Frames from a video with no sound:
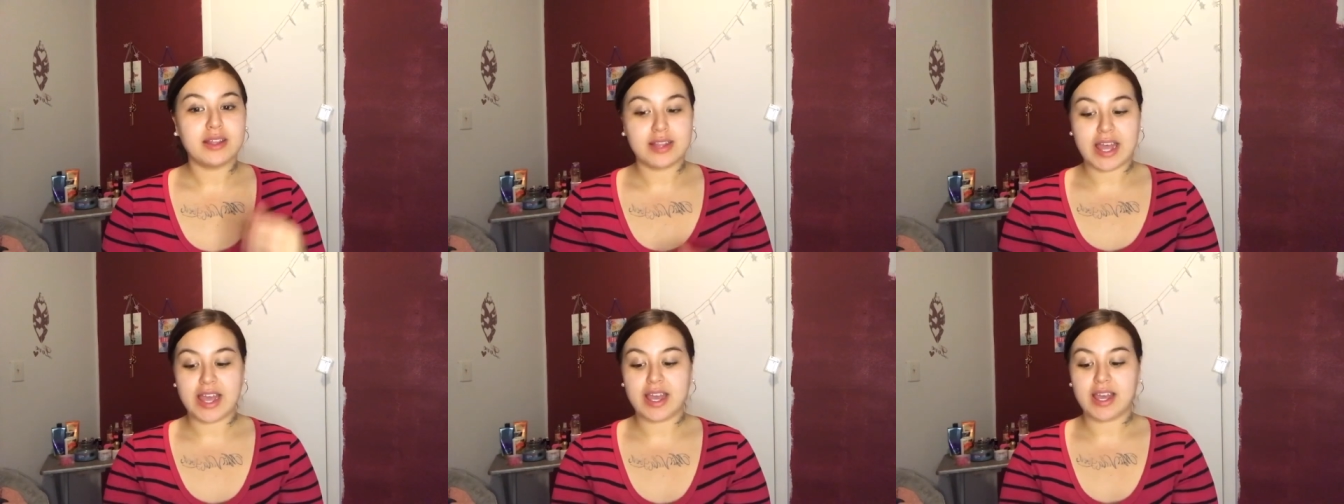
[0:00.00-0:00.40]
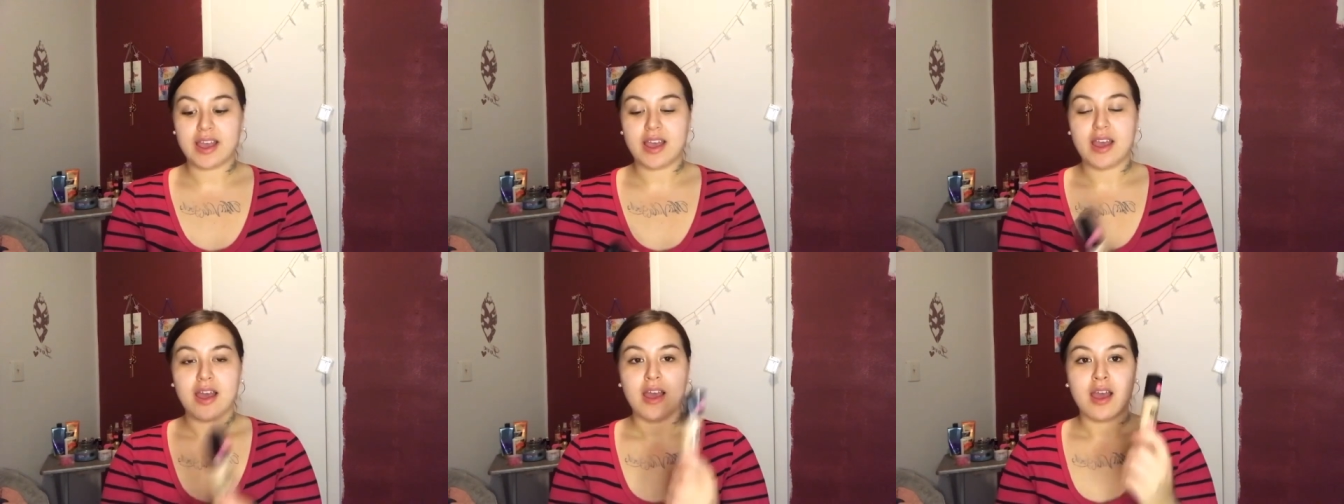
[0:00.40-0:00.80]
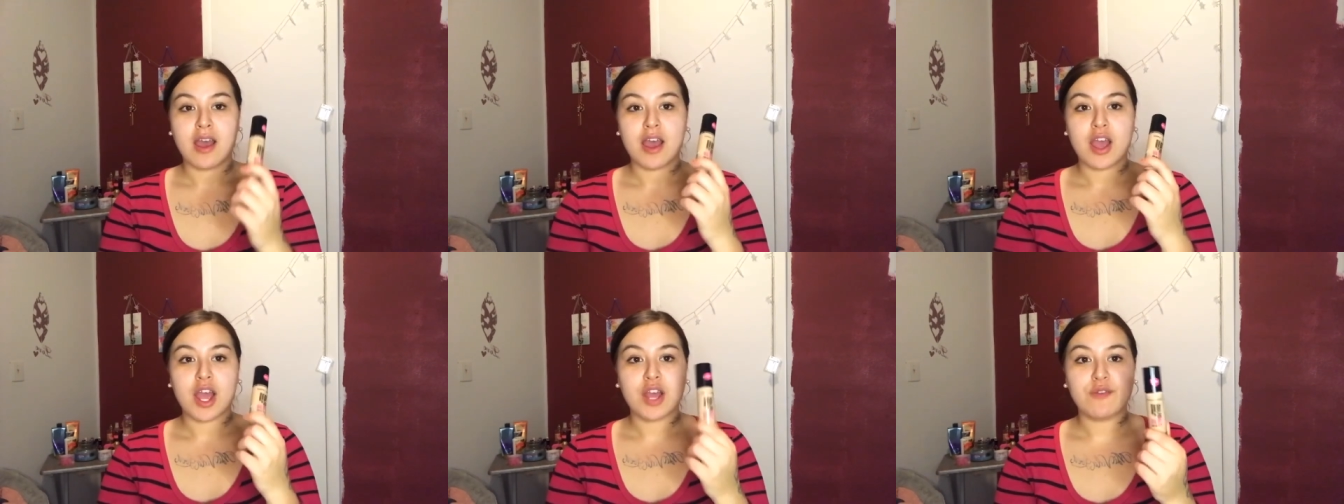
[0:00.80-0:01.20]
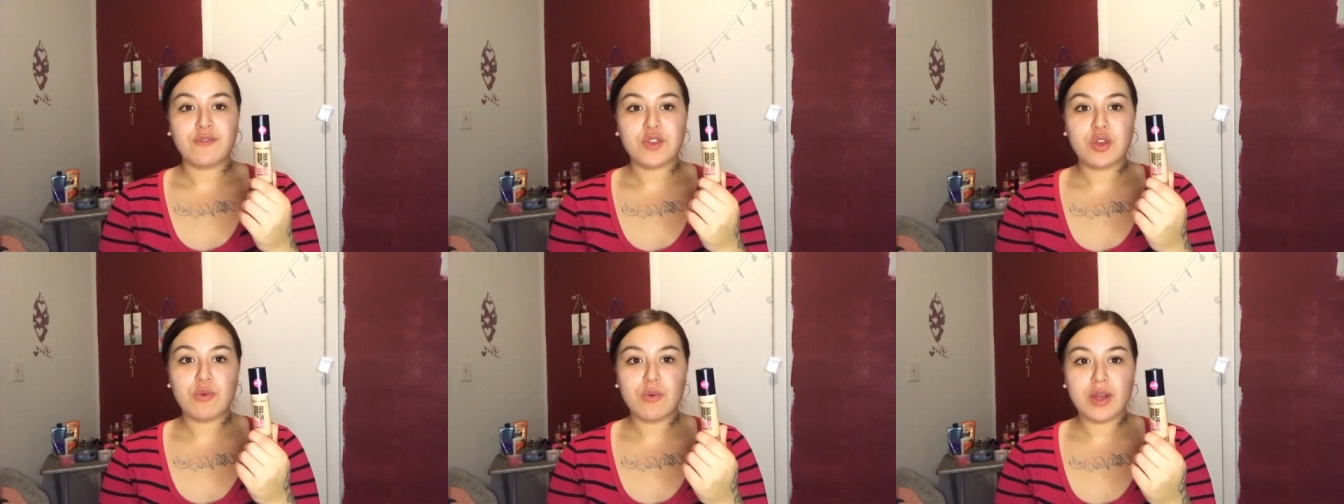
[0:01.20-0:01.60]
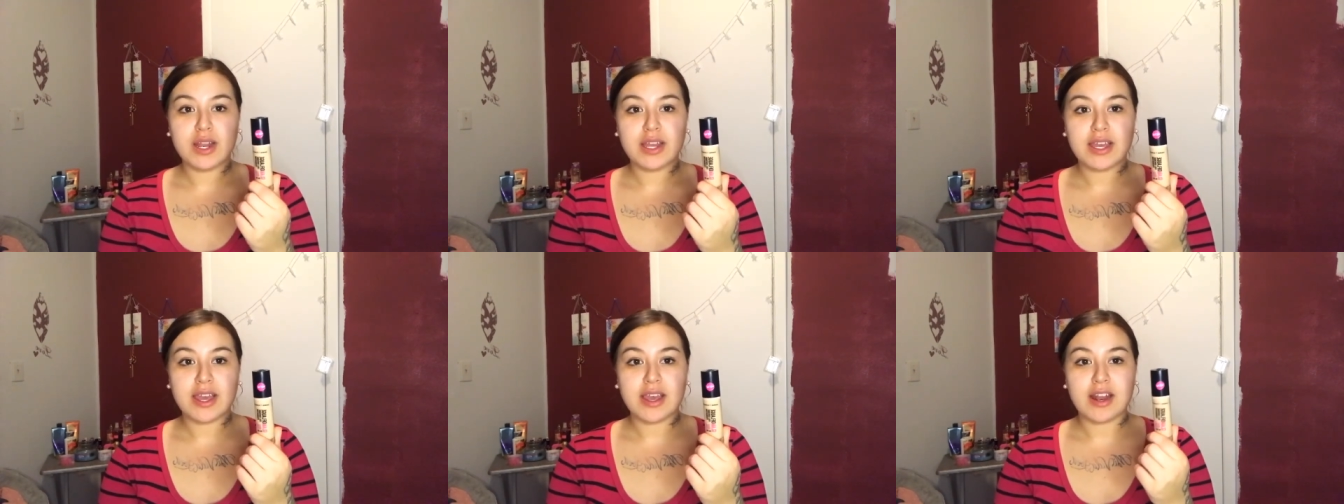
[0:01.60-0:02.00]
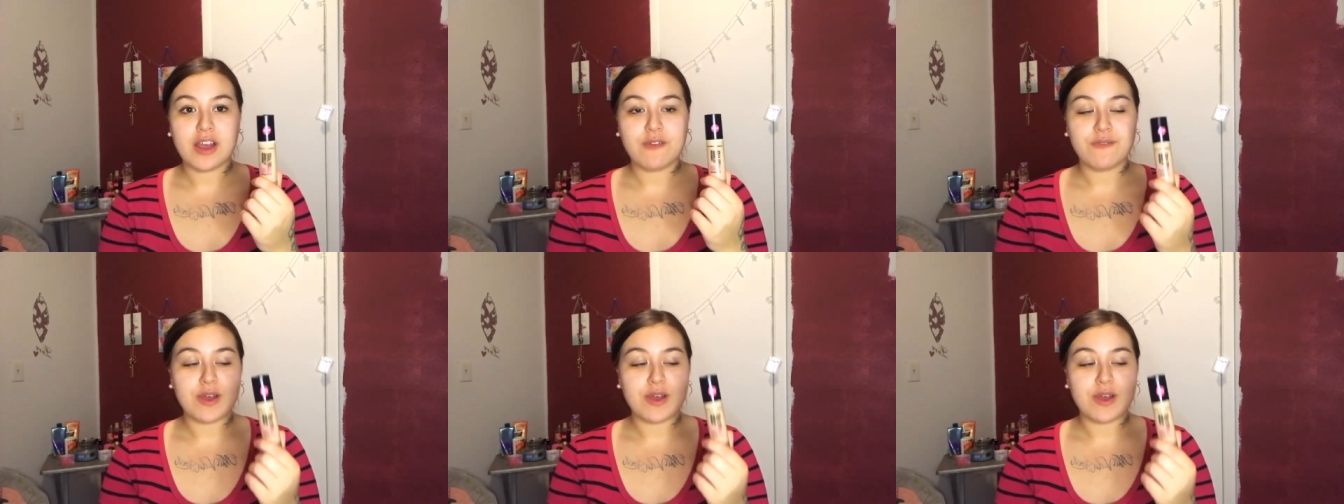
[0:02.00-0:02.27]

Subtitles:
Like, if you want to get a